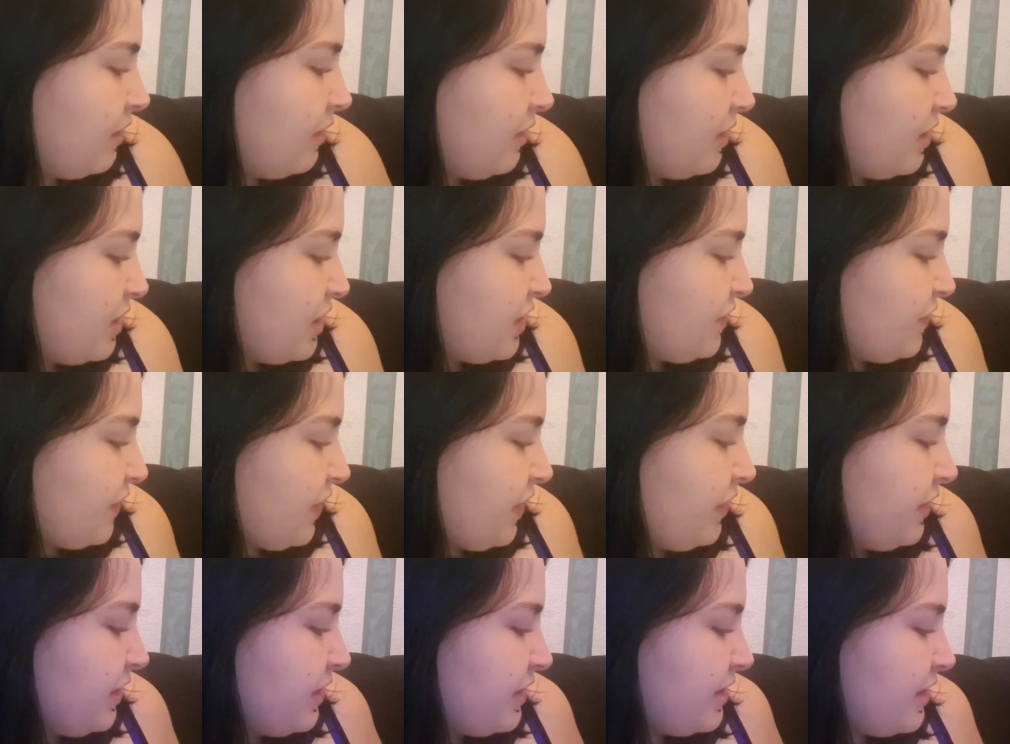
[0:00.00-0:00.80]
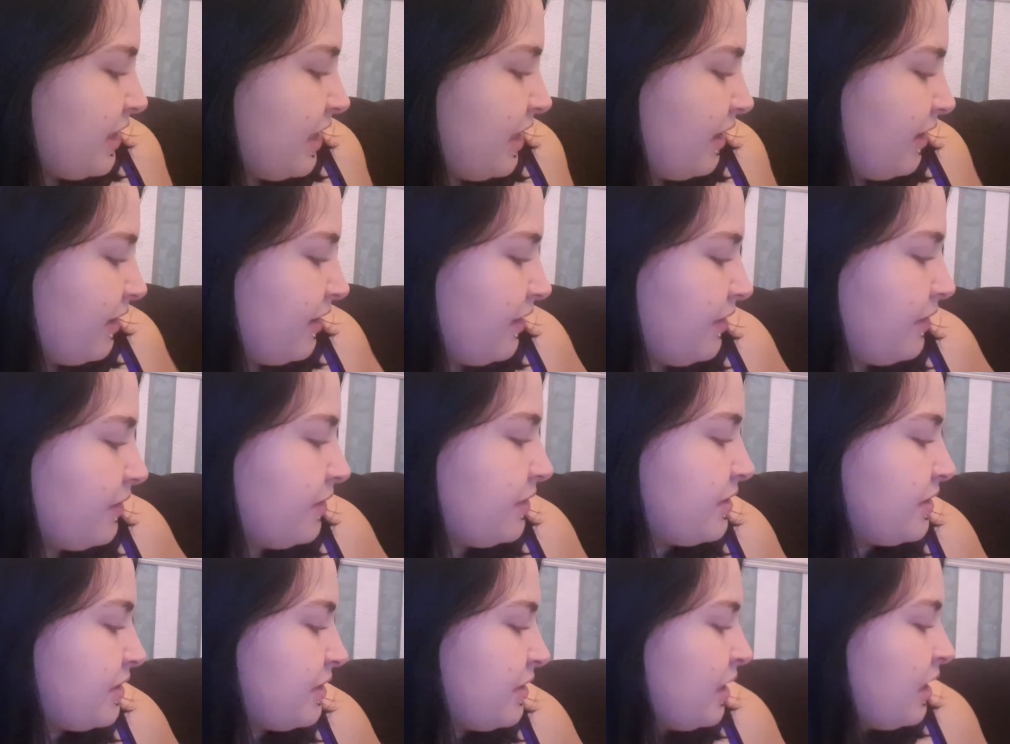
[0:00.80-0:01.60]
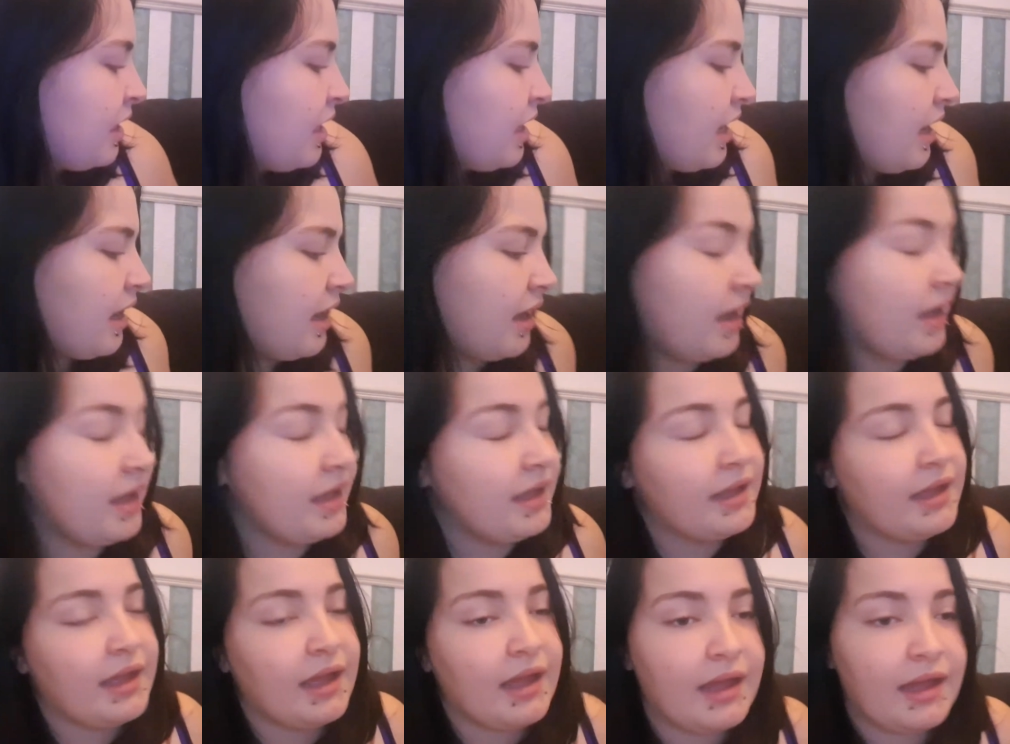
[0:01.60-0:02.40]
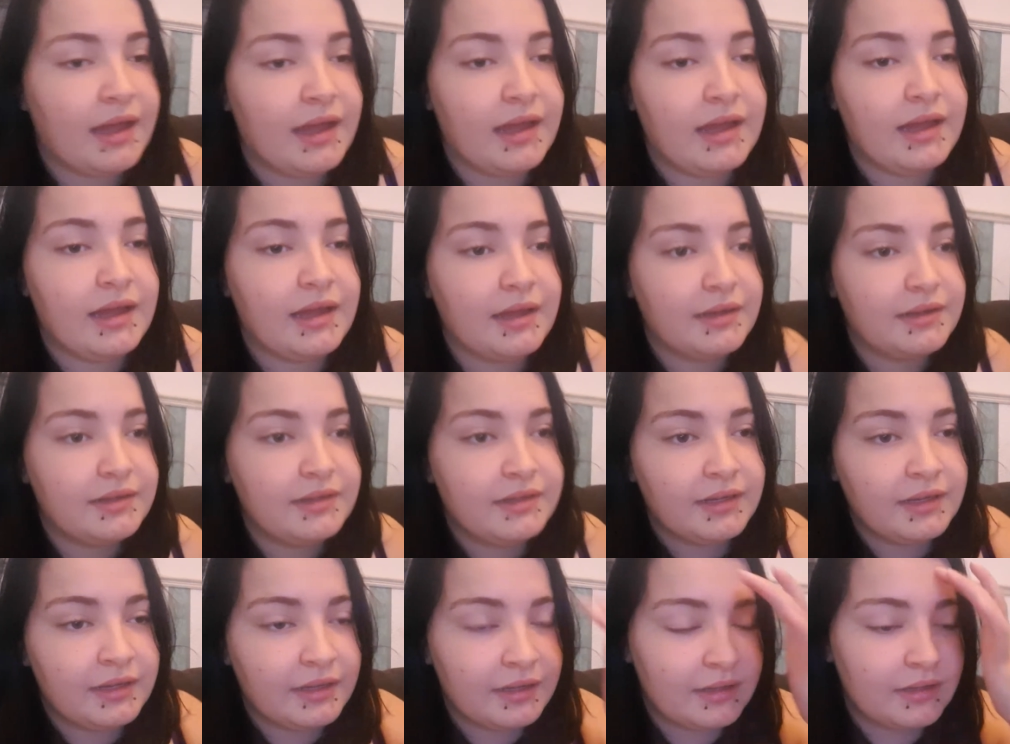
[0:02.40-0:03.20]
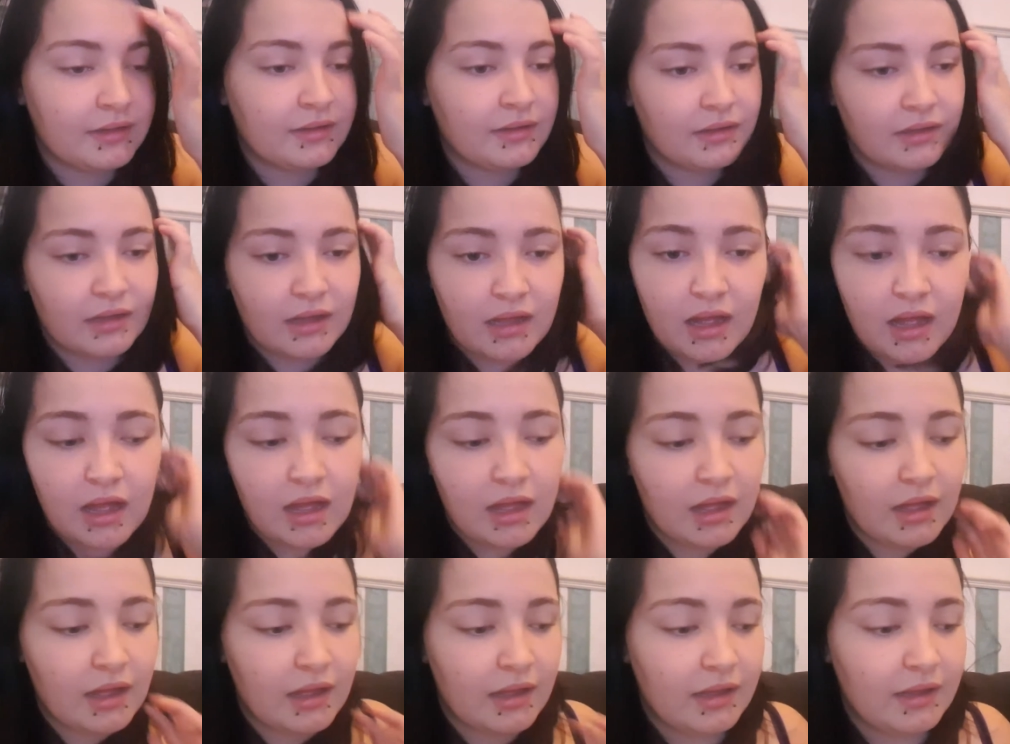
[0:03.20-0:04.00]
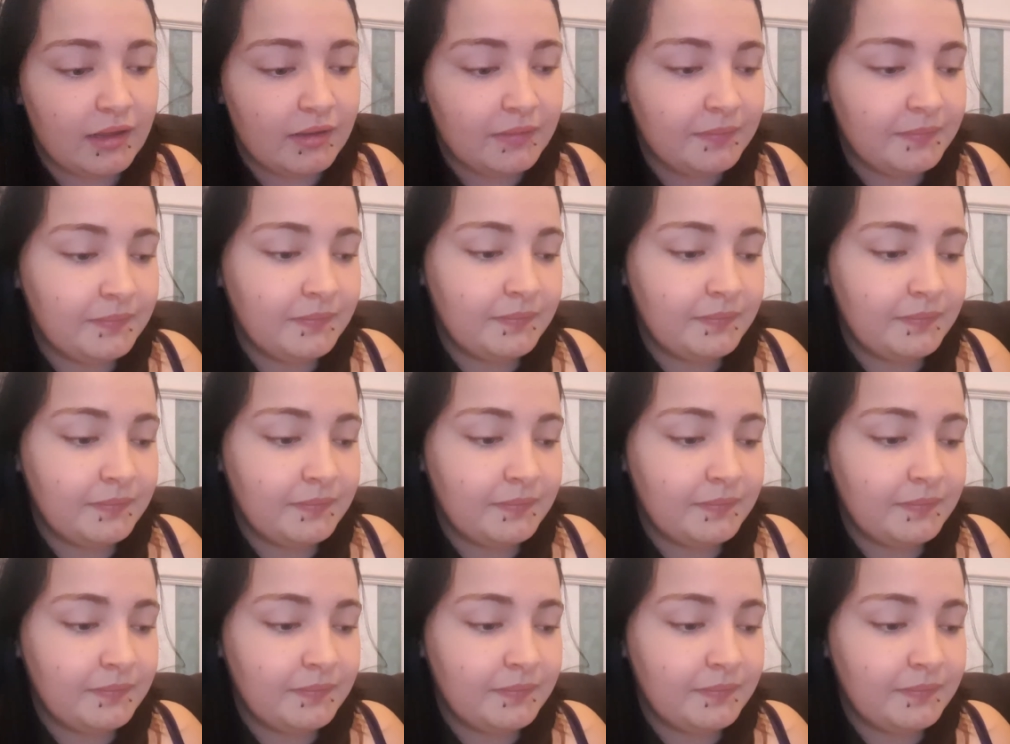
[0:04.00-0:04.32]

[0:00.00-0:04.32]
as far as that goes, I had a